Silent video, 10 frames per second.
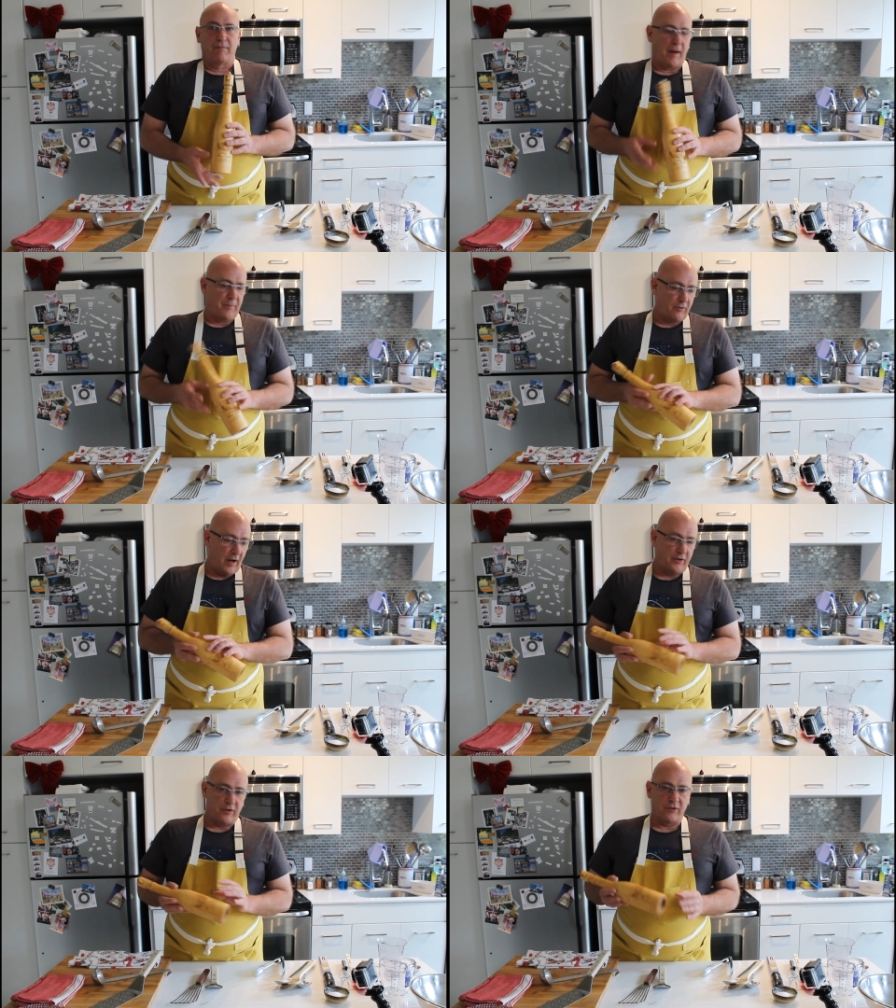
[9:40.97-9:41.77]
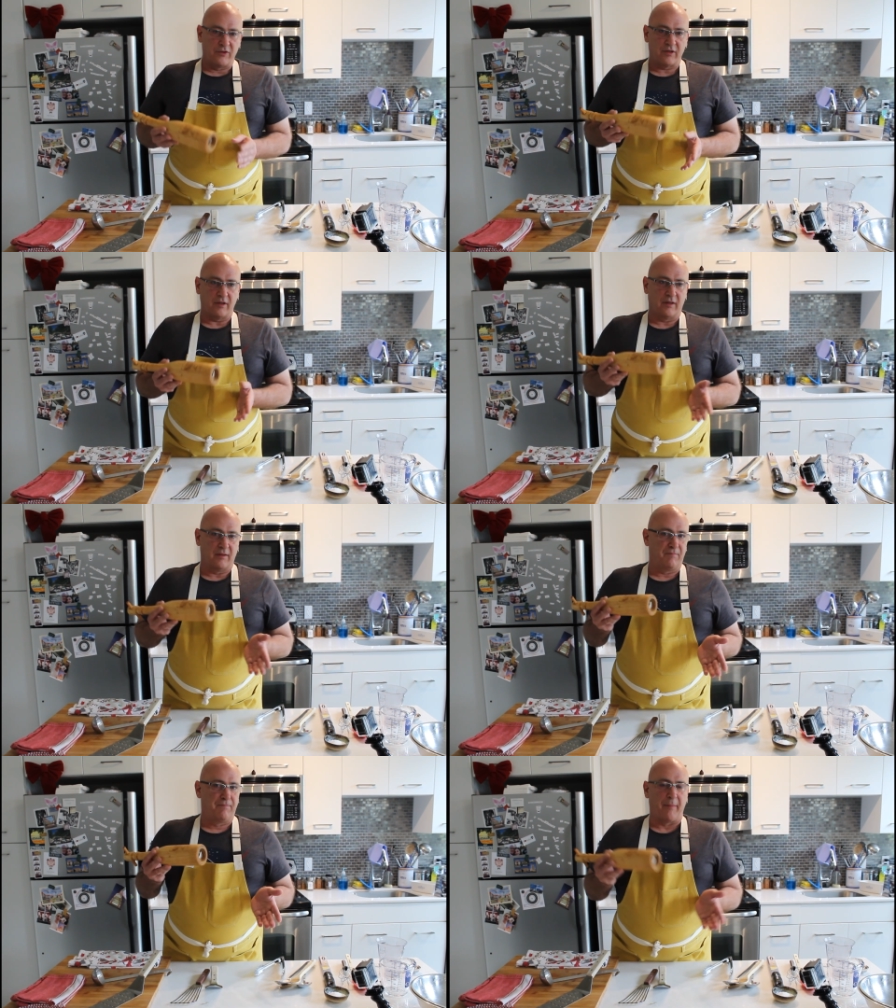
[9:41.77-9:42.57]
Pepper grinders,
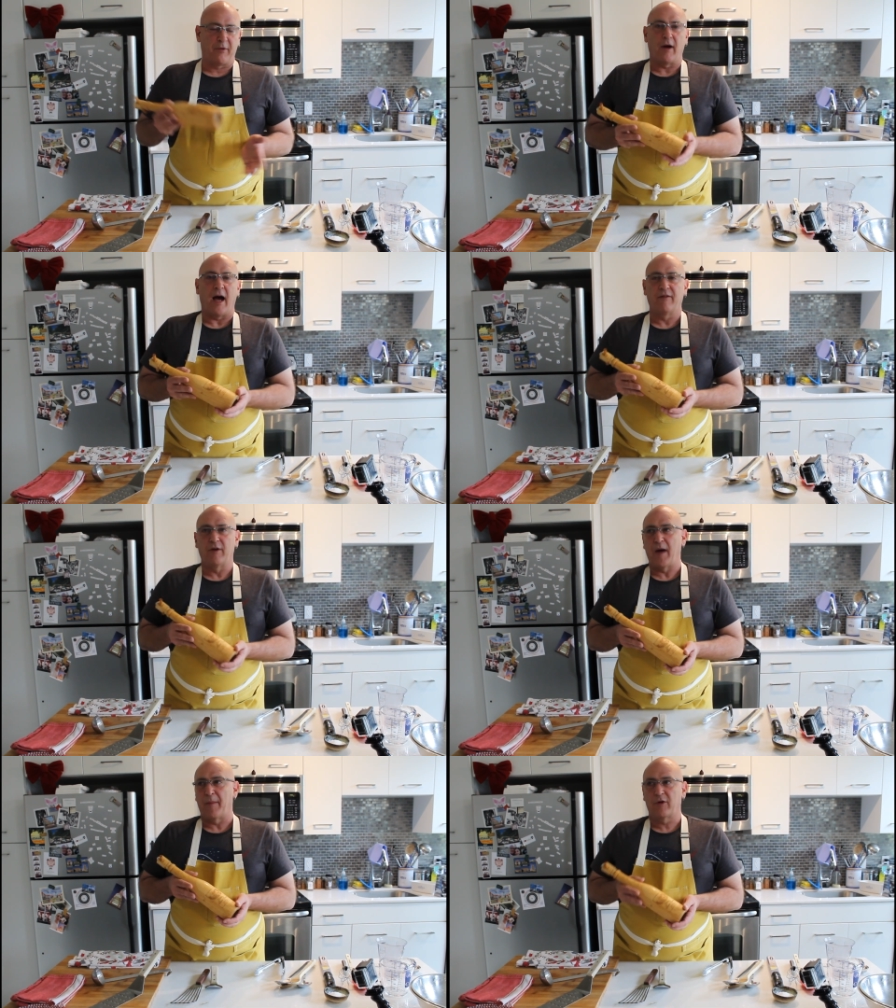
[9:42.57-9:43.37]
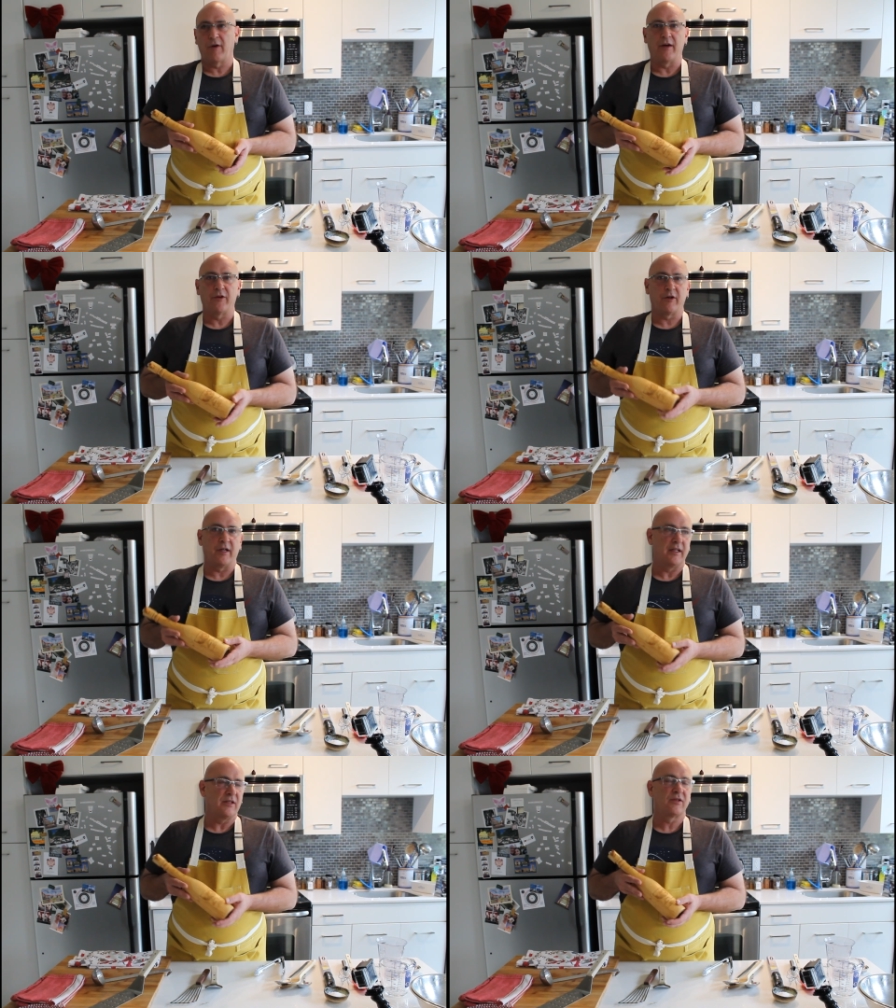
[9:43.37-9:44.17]
pepper out of a pepper grinder
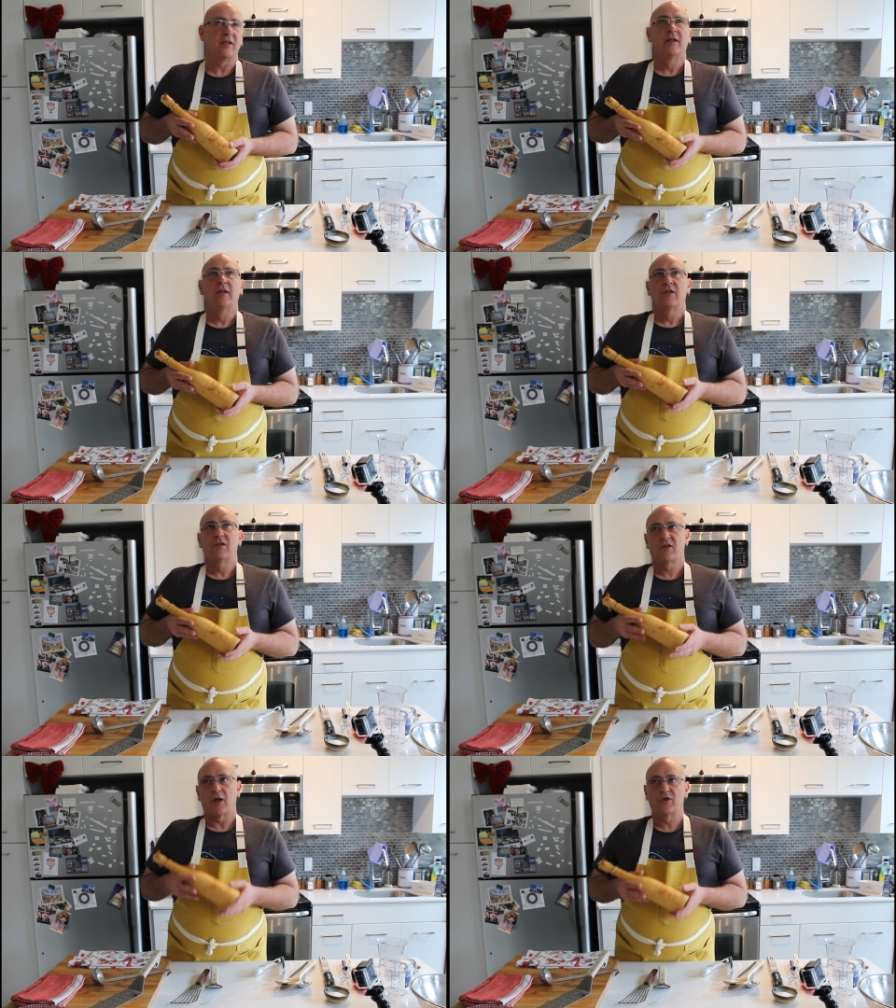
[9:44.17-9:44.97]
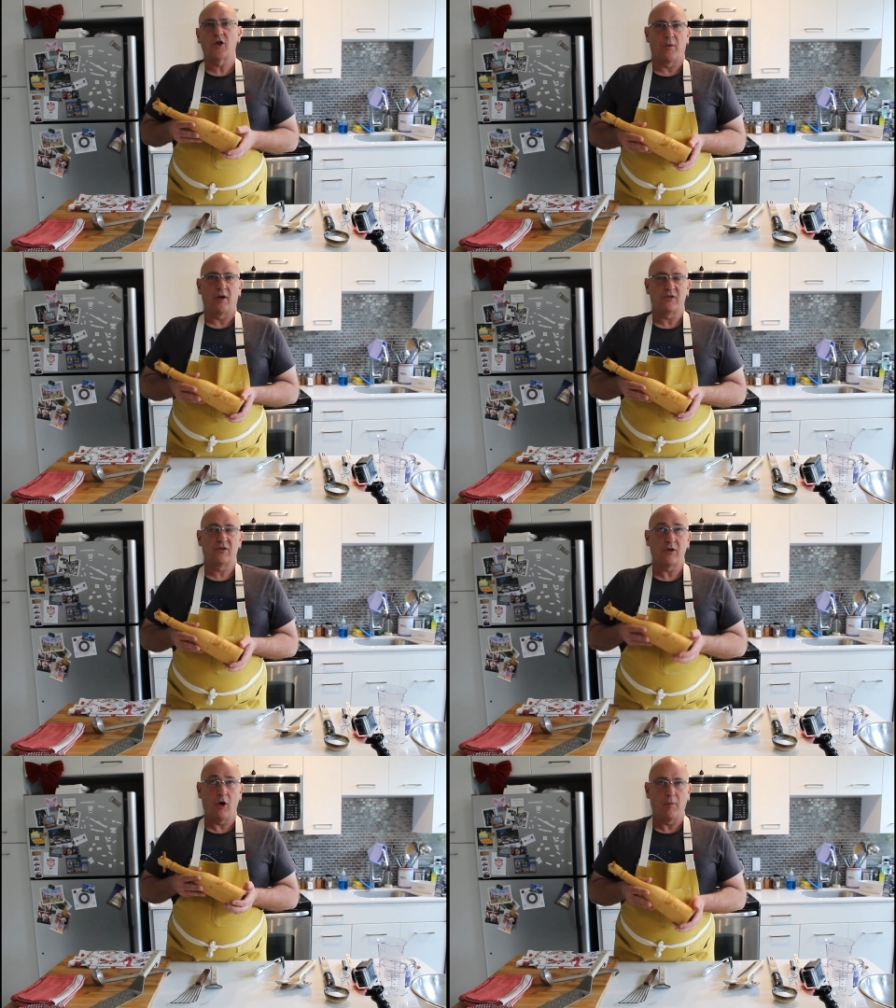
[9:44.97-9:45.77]
is so, so much,
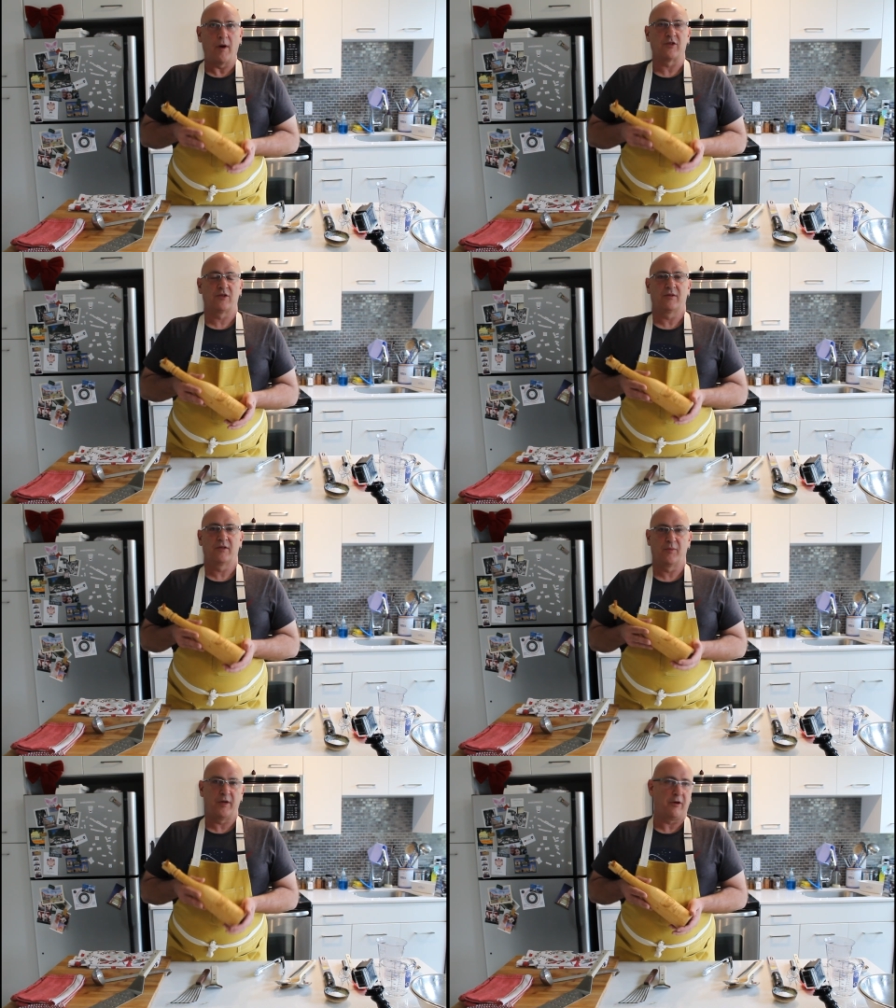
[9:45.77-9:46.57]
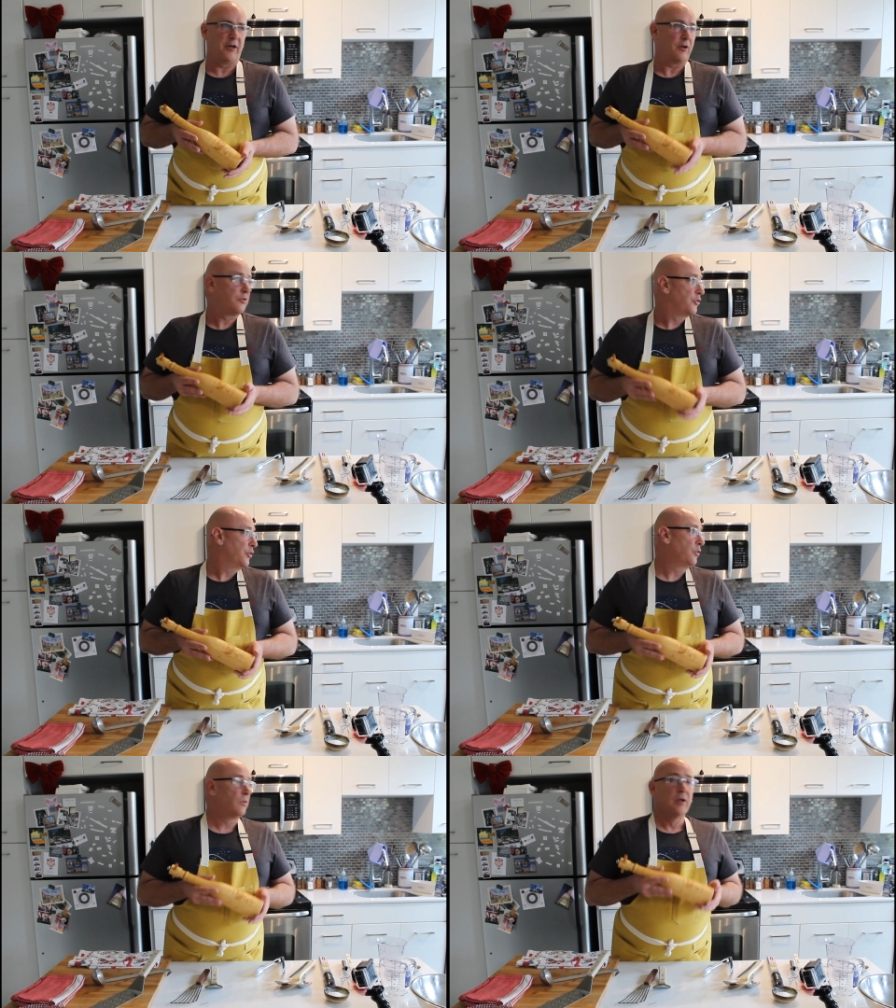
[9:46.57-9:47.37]
so much superior
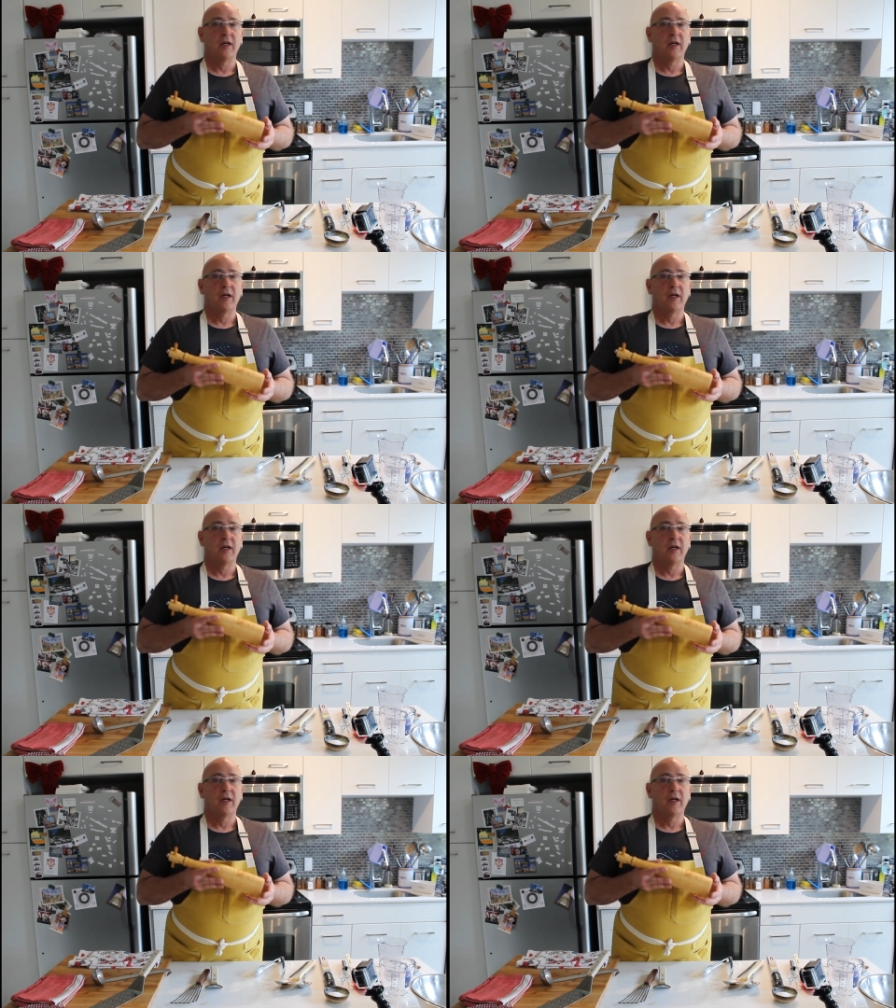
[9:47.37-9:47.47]
to